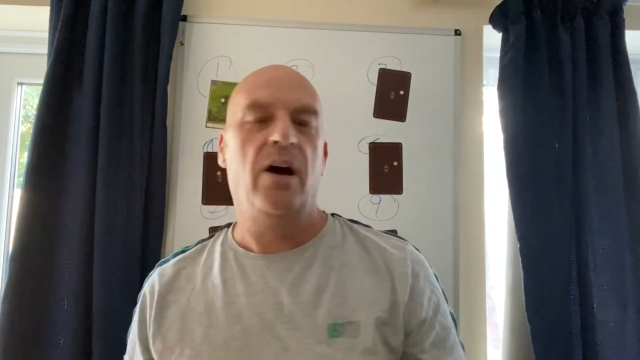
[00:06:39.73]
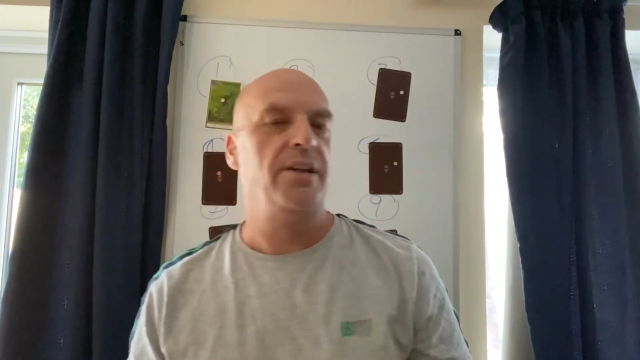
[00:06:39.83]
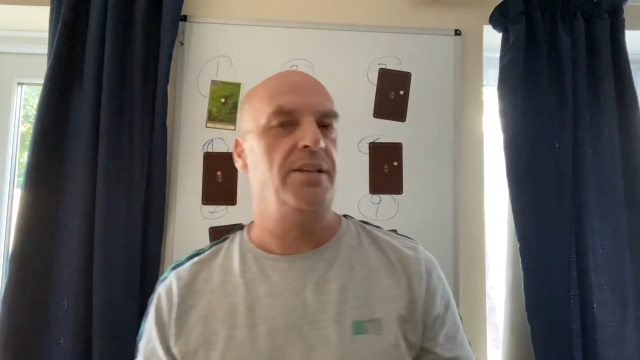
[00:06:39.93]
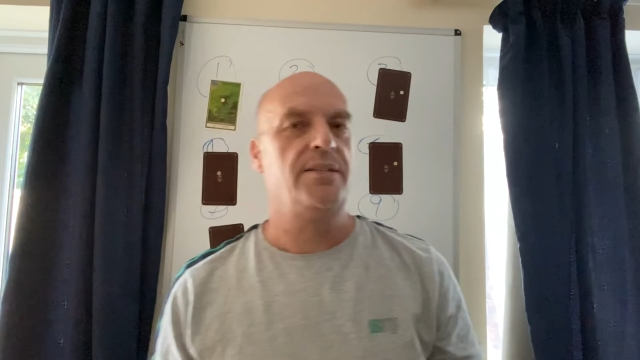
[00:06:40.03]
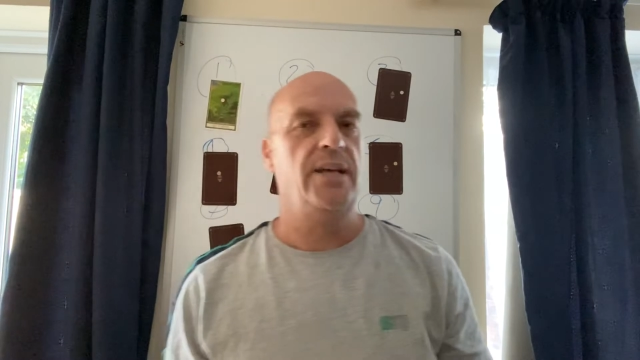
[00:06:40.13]

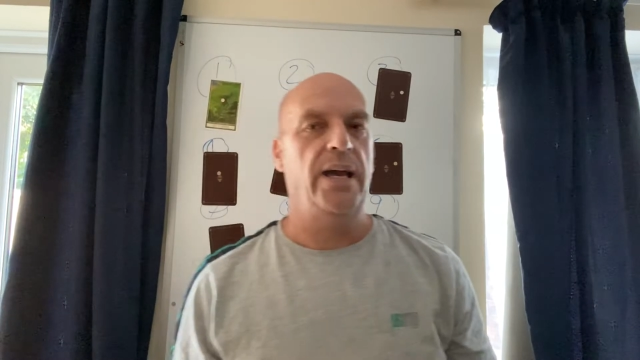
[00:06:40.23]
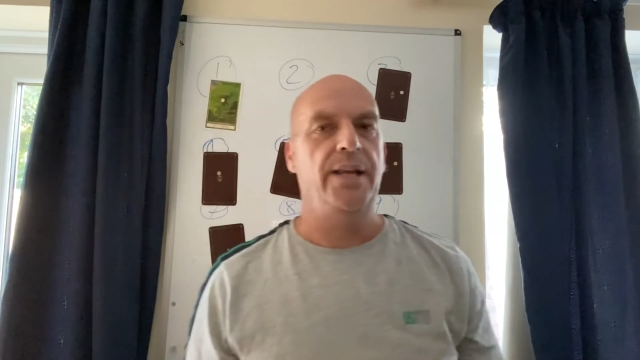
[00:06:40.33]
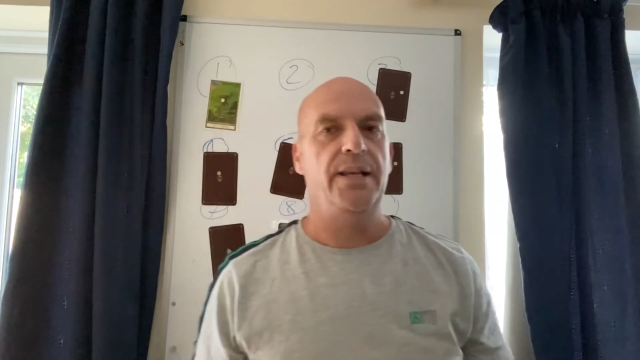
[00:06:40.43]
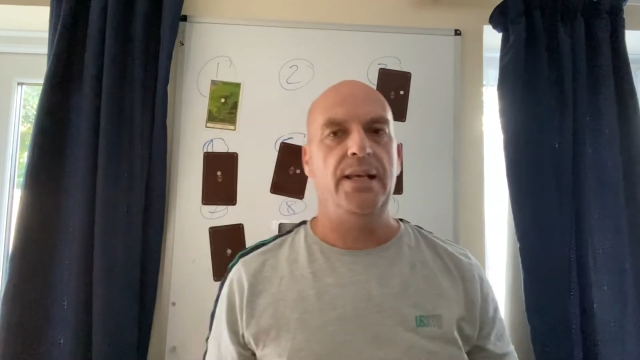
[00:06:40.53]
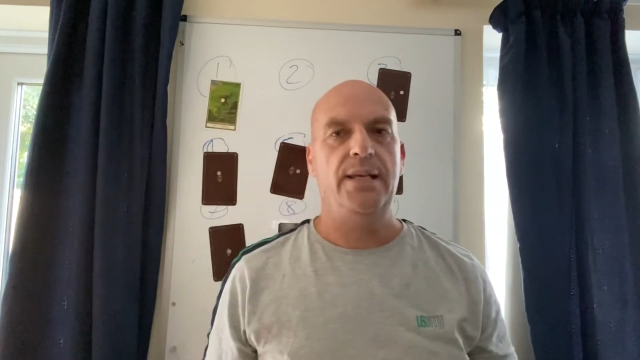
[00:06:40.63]
is saying
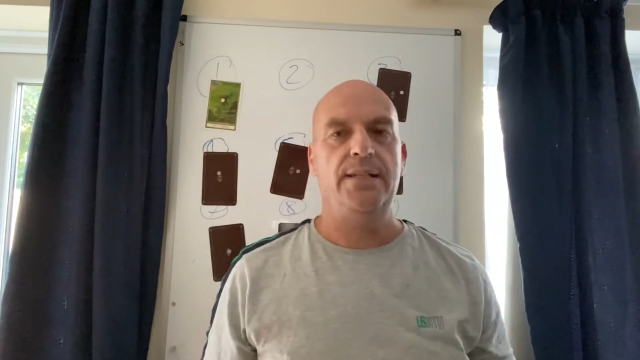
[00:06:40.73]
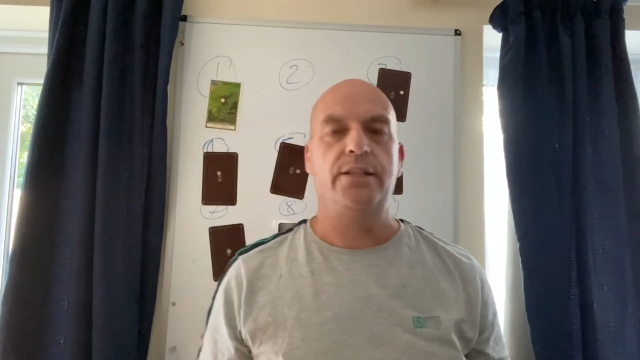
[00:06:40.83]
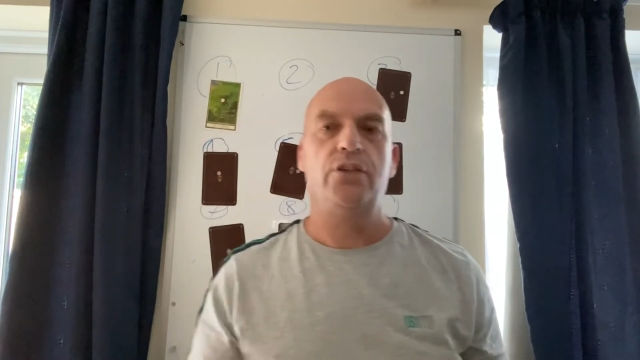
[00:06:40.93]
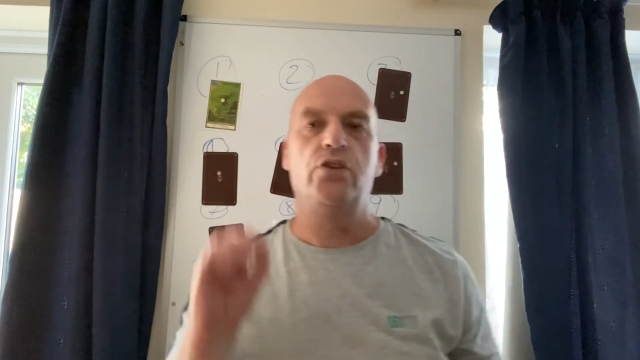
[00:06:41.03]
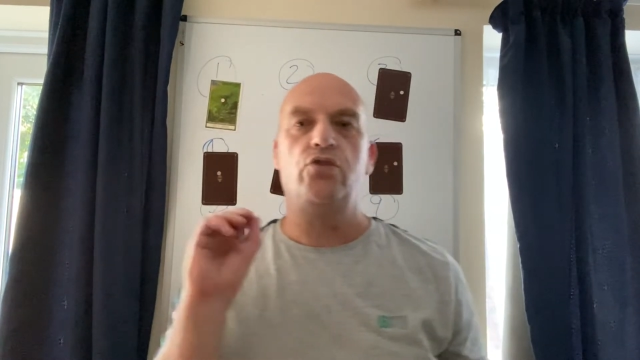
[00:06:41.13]
is
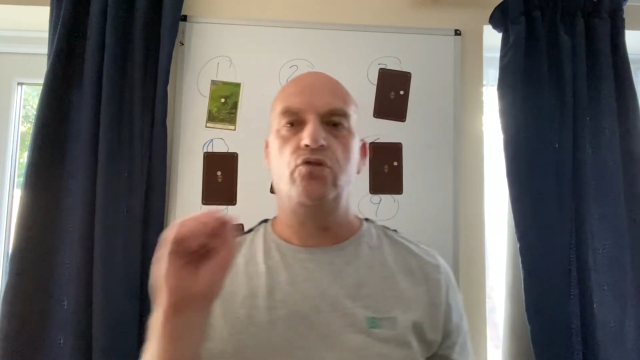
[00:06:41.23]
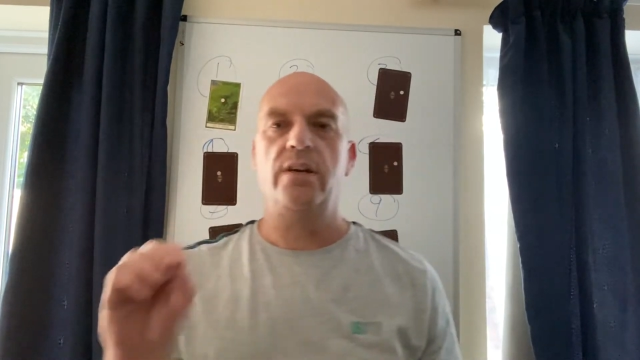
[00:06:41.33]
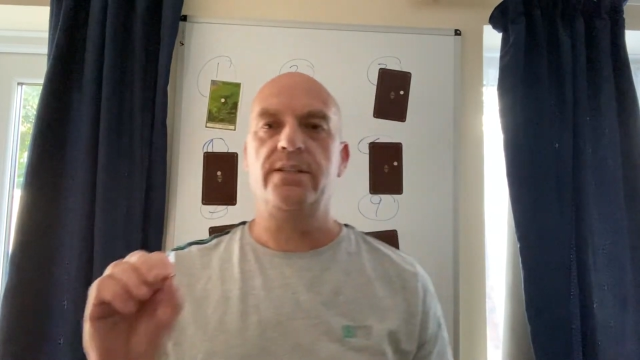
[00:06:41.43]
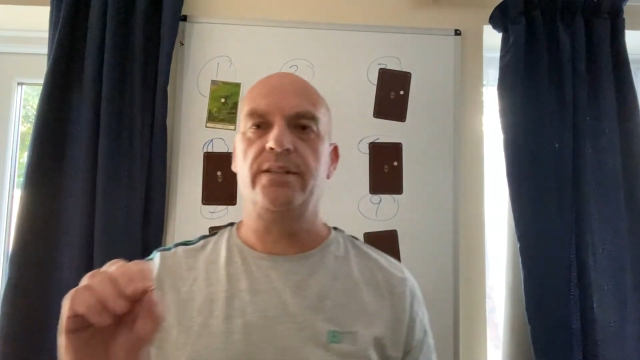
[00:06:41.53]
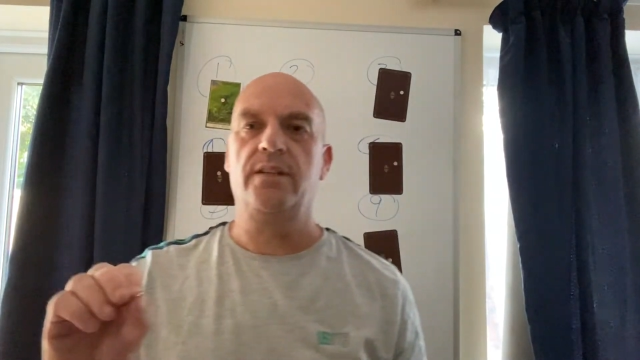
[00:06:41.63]
to
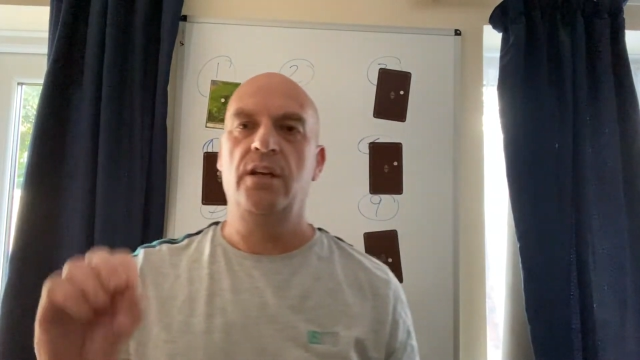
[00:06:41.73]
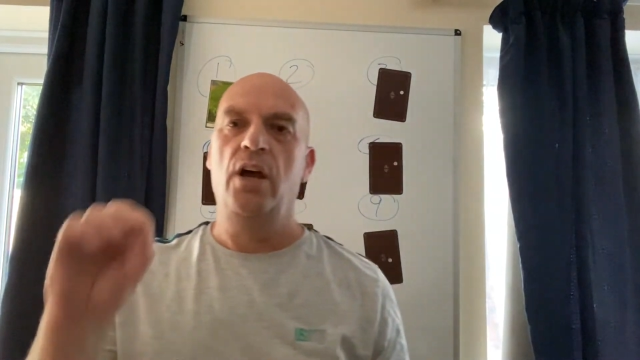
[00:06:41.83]
trust